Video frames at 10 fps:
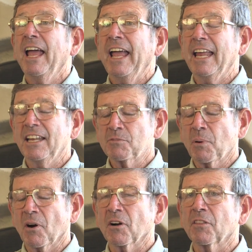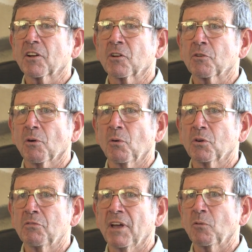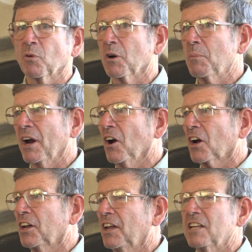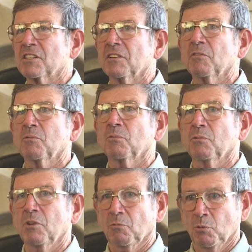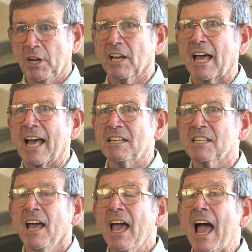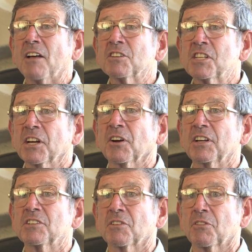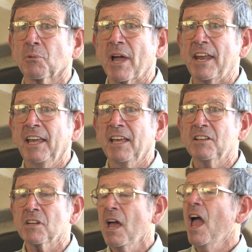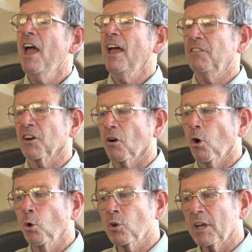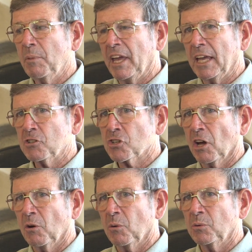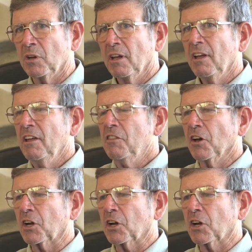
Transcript: it is part of the controlled event where America doesn't realize how serious the threat is, and they're only being shown the